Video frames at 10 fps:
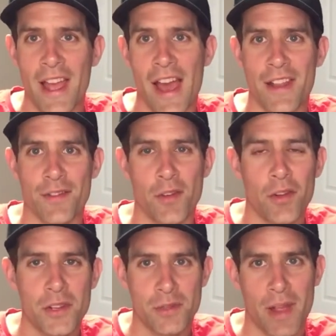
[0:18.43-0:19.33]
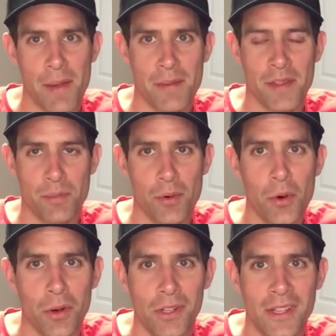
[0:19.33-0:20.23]
and if you only swam in the
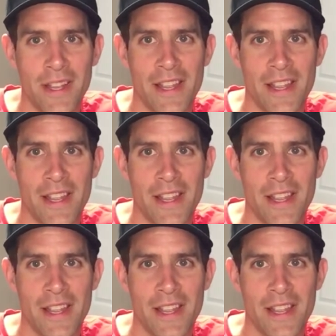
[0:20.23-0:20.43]
pool,